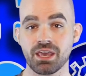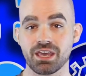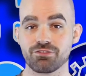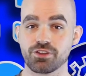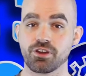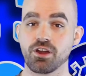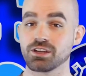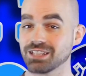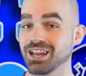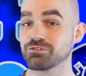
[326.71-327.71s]
If there are
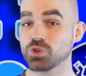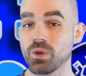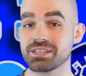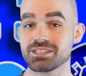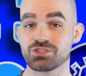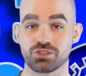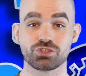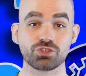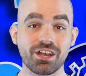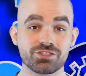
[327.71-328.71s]
a lot of noises or
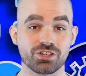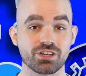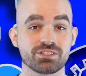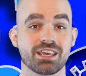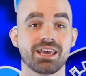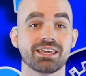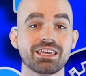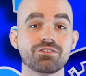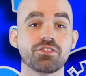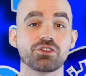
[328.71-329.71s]
stressors,
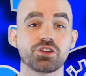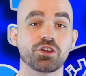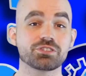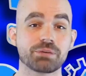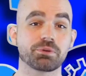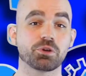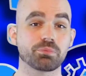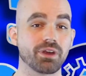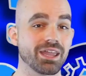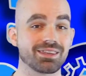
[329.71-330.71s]
even the neurotypical
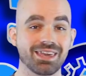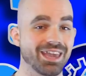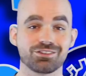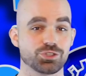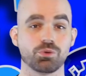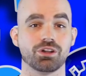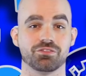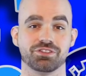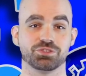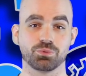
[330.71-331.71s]
brain can't do all
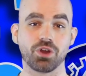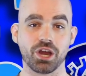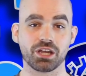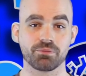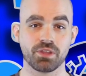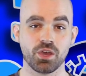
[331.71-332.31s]
of this work.